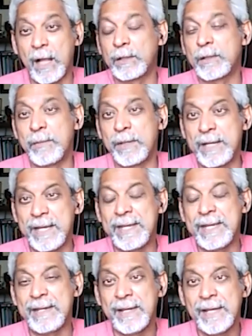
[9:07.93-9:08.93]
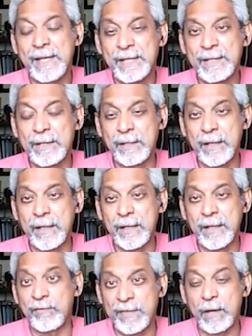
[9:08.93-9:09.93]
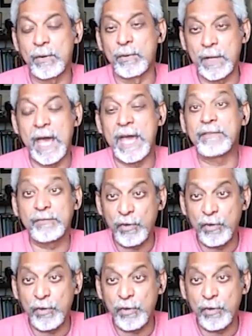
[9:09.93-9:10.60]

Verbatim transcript: ultimately lead to the loss of their own lives.